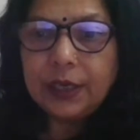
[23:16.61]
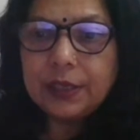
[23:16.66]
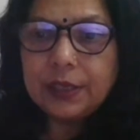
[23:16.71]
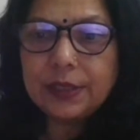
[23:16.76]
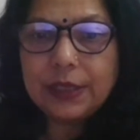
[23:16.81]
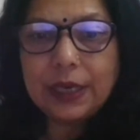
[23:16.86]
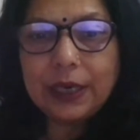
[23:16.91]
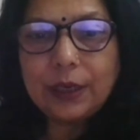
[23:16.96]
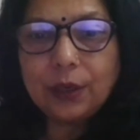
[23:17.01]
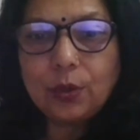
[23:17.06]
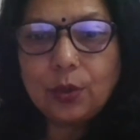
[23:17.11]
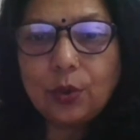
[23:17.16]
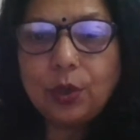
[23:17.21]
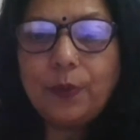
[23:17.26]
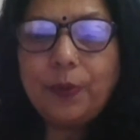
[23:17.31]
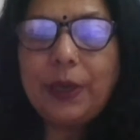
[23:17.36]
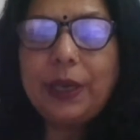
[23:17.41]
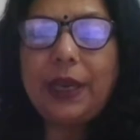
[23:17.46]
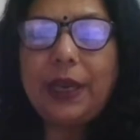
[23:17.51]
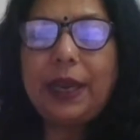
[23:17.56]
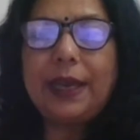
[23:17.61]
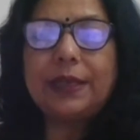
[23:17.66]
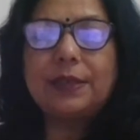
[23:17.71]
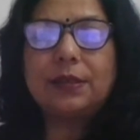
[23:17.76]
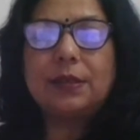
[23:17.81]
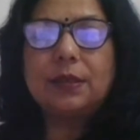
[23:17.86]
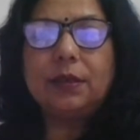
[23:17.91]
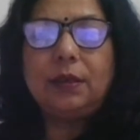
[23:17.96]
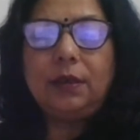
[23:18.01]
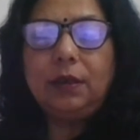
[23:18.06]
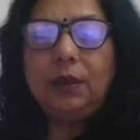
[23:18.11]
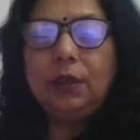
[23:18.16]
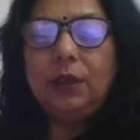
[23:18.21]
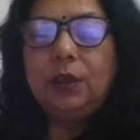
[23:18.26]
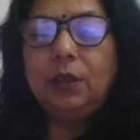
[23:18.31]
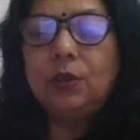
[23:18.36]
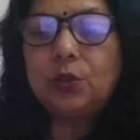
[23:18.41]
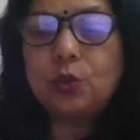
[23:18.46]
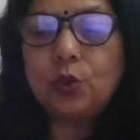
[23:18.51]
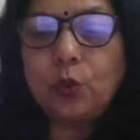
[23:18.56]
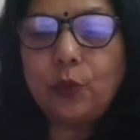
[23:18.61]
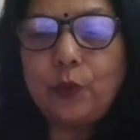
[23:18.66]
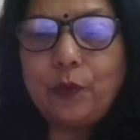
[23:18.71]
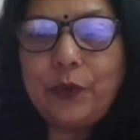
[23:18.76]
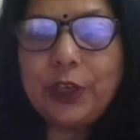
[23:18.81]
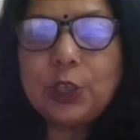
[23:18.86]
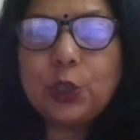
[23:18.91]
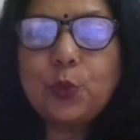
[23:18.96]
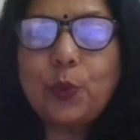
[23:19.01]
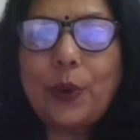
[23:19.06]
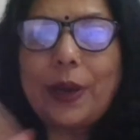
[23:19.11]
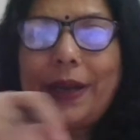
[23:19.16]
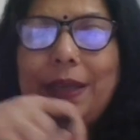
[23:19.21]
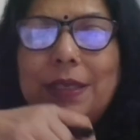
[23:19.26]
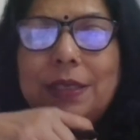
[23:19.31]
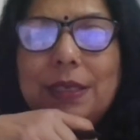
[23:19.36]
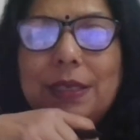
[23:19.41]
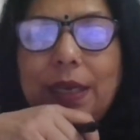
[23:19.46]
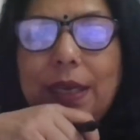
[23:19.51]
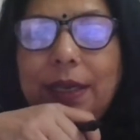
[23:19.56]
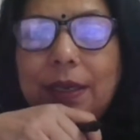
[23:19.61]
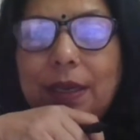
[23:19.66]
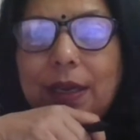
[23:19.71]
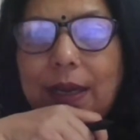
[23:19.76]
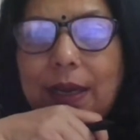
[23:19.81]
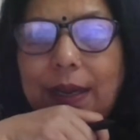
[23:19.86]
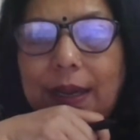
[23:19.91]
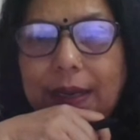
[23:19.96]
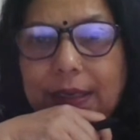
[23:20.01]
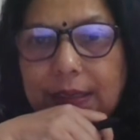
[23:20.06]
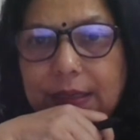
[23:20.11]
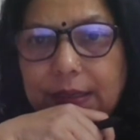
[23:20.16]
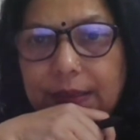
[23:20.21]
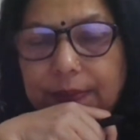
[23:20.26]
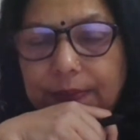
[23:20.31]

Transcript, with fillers: Z could be acer. So which one is incorrect?